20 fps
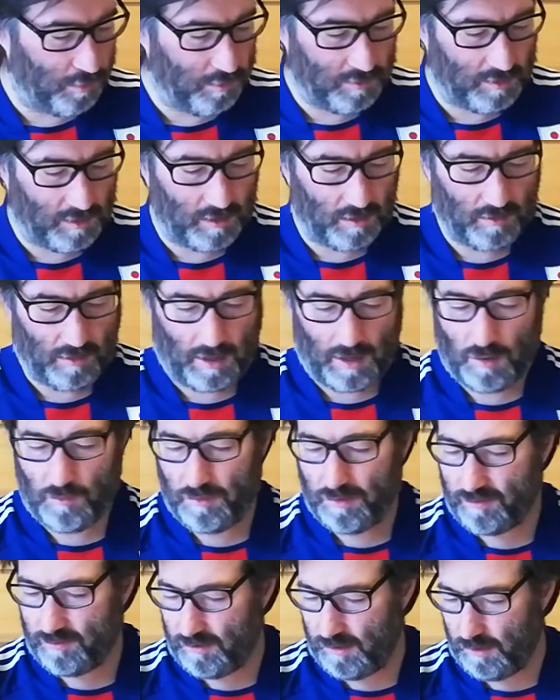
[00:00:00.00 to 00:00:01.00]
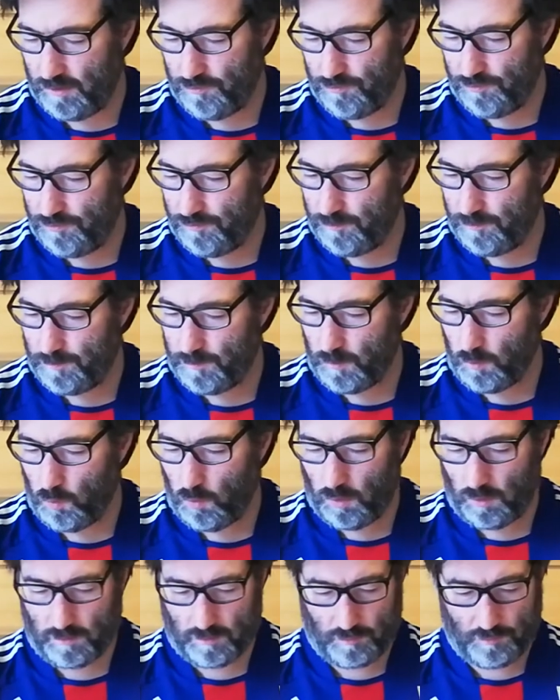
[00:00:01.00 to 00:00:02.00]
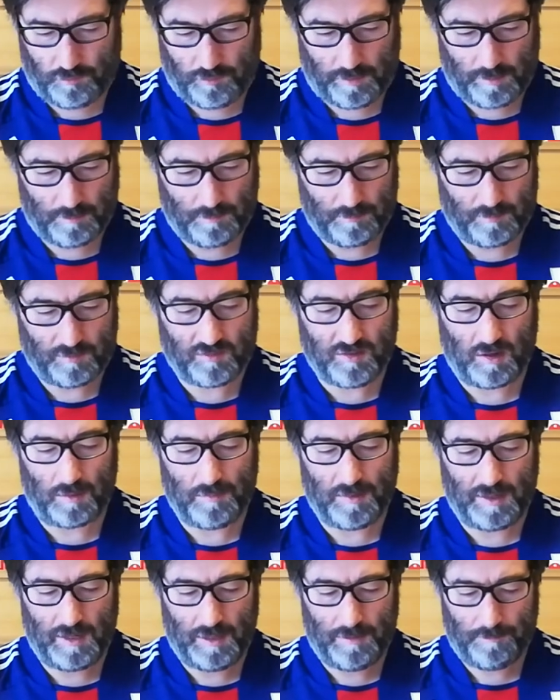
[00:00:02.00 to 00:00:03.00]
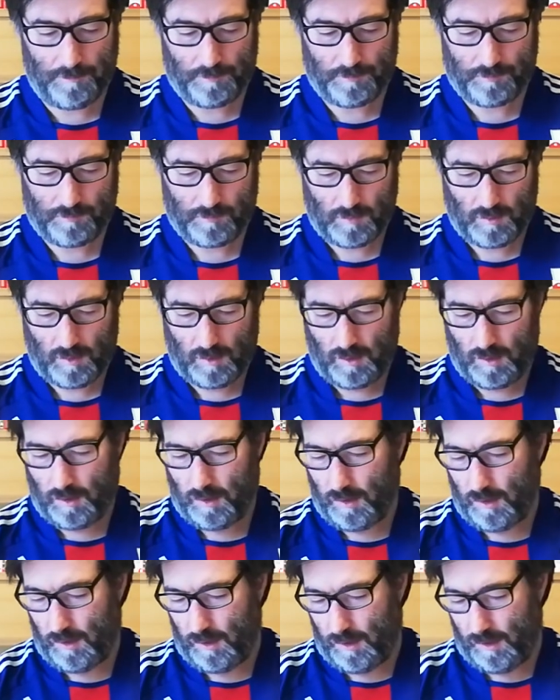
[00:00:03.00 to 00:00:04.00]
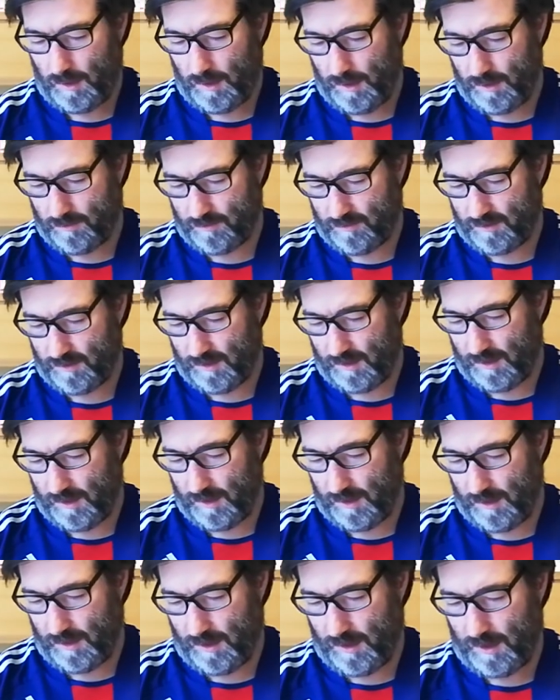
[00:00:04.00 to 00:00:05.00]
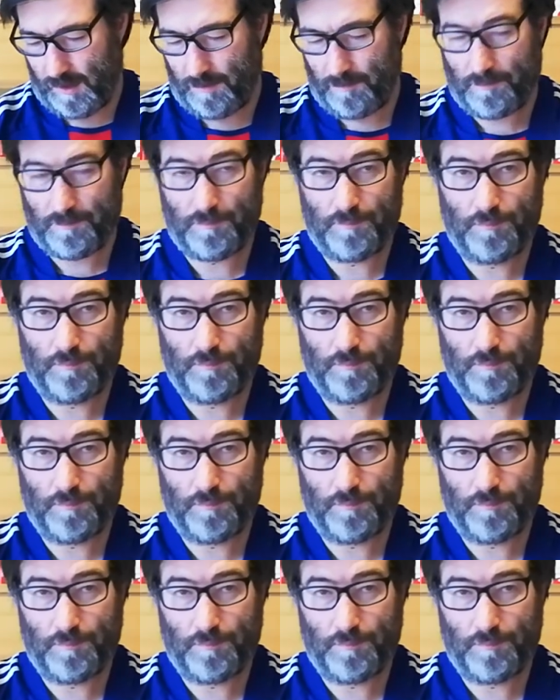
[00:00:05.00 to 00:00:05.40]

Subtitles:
postcard I received was from Germany. It's a